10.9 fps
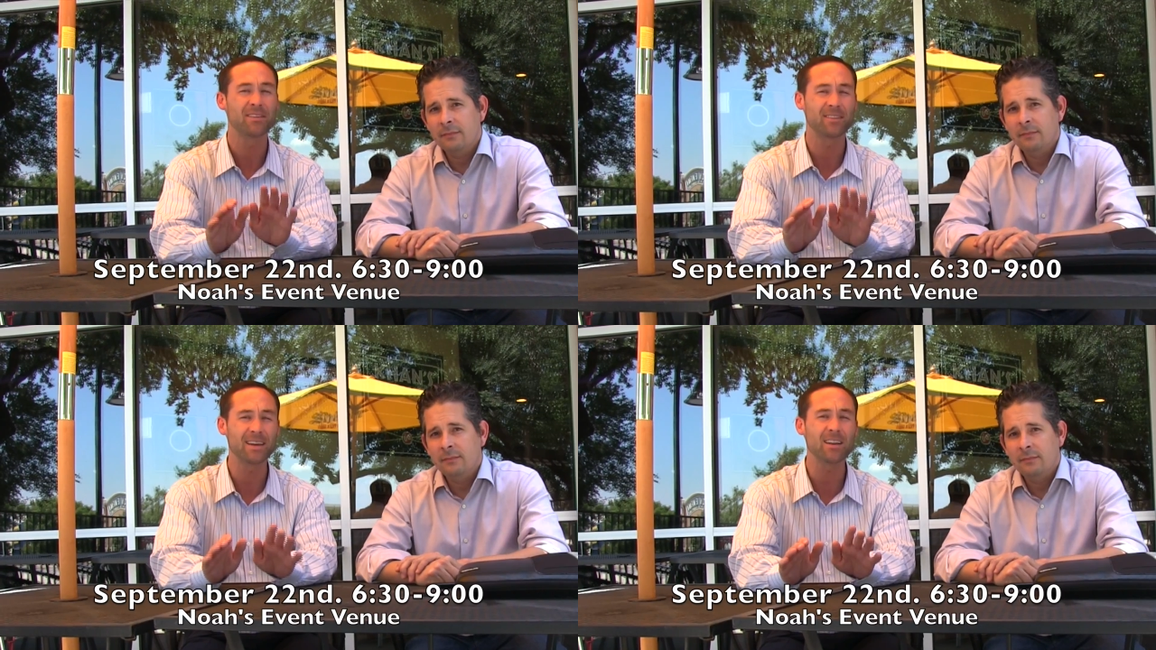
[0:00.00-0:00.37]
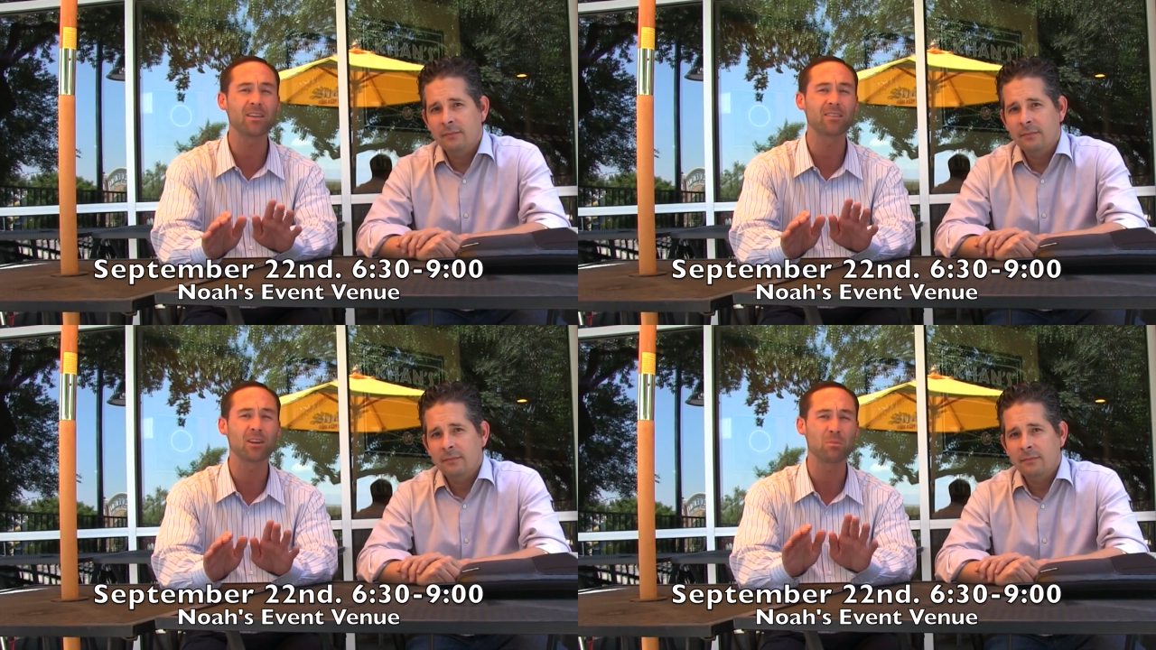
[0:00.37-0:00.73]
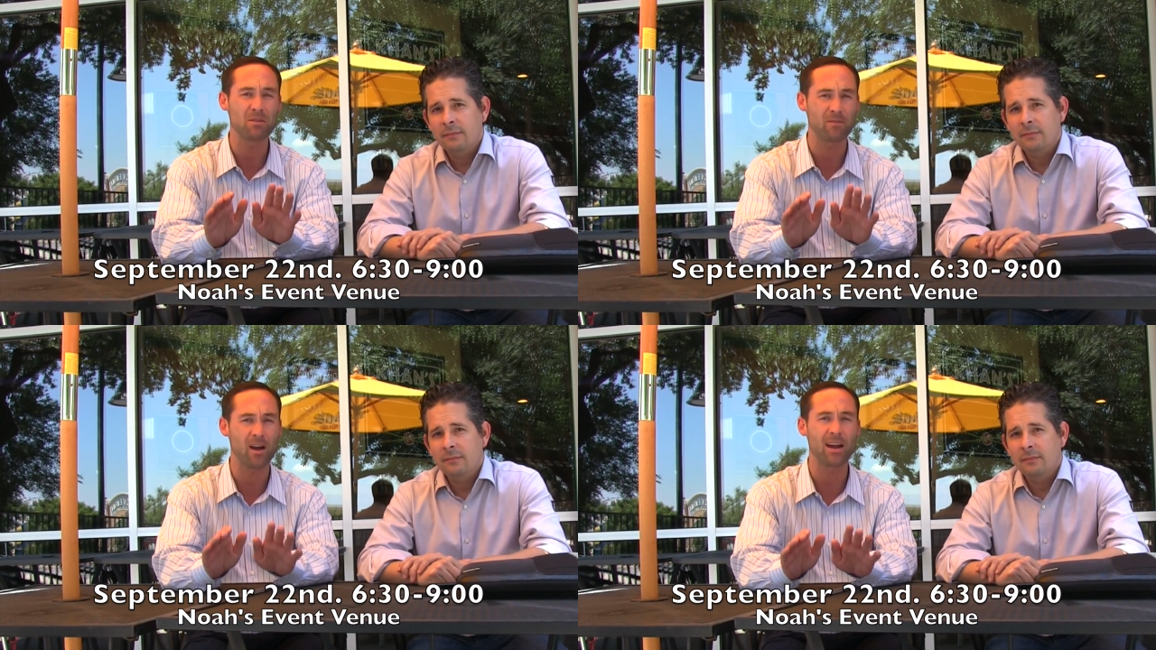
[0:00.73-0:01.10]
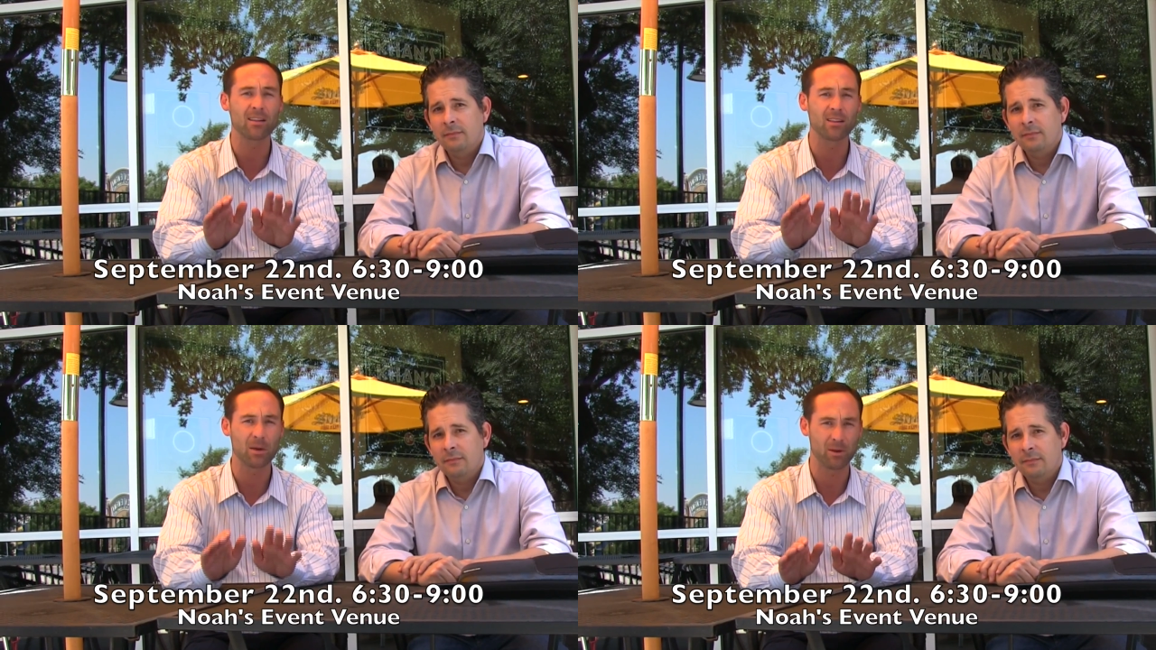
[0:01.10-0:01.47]
Speaker 1: Seating is going to be
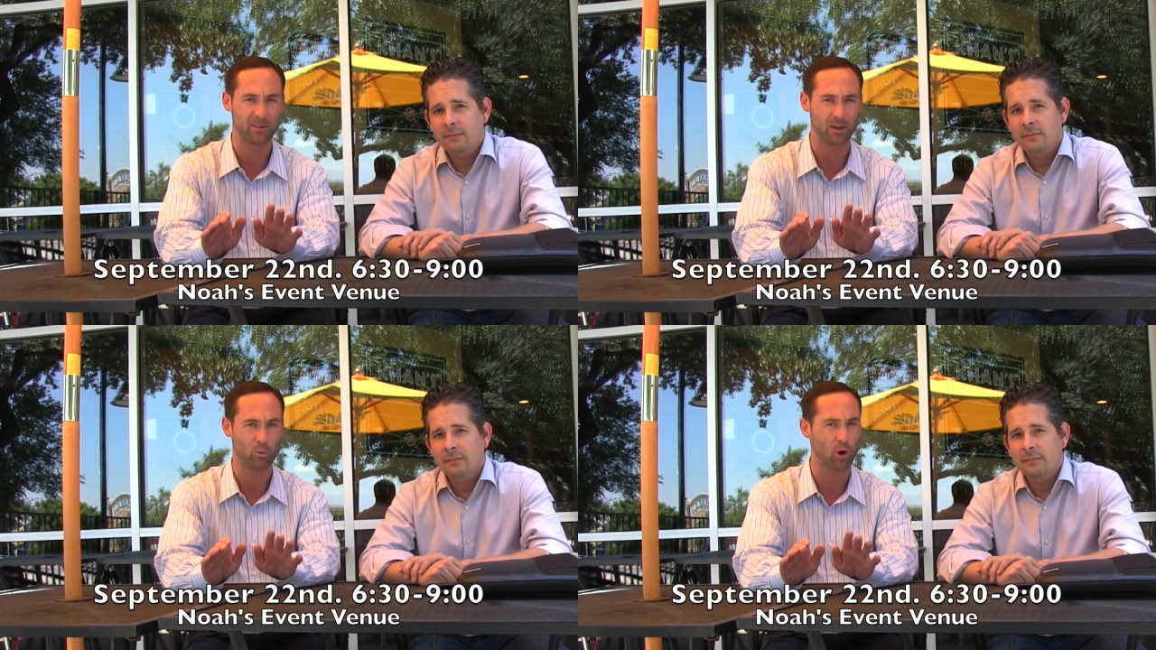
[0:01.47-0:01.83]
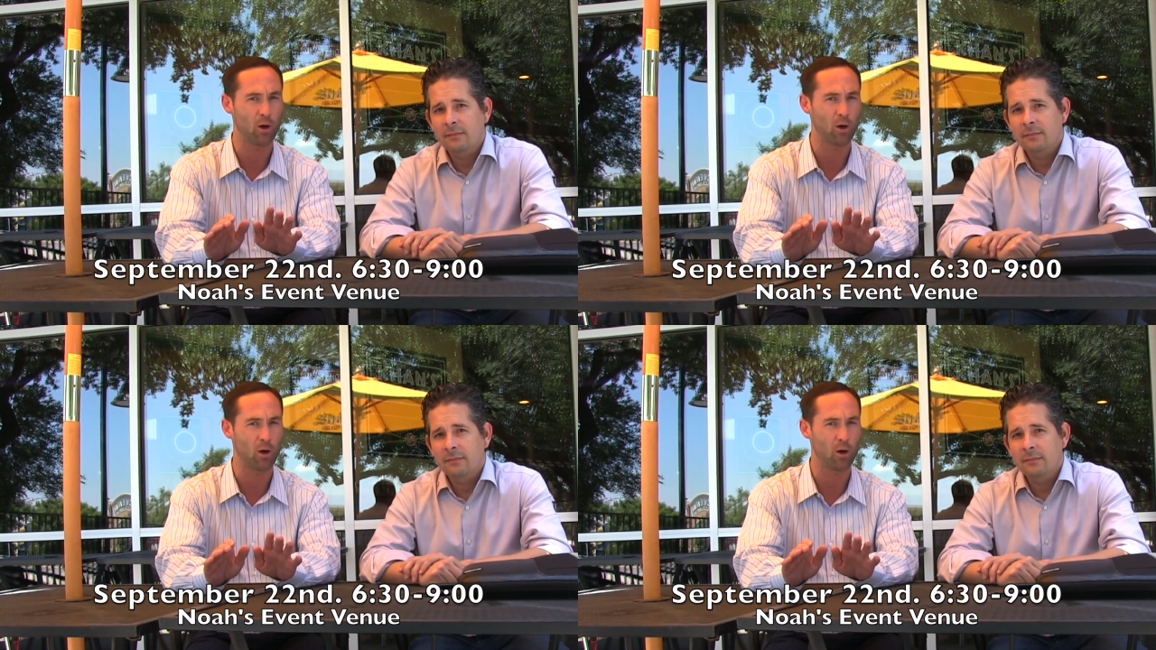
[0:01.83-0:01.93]
very limited.